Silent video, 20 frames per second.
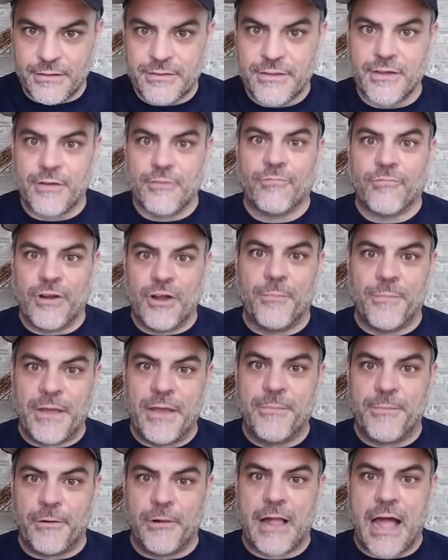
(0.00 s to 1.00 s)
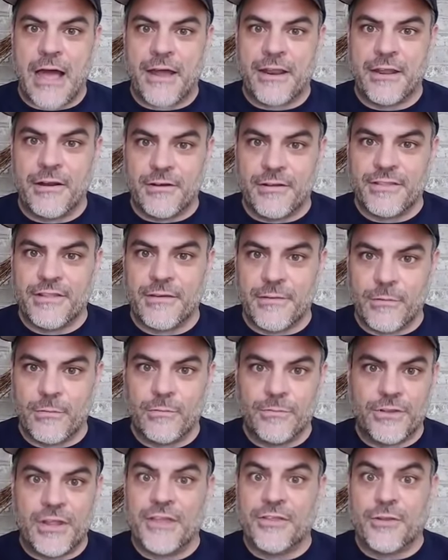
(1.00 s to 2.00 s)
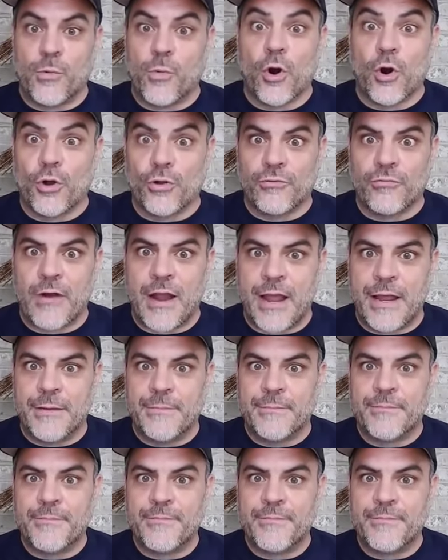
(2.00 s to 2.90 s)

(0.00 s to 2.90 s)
the real people out here in the in the world, right?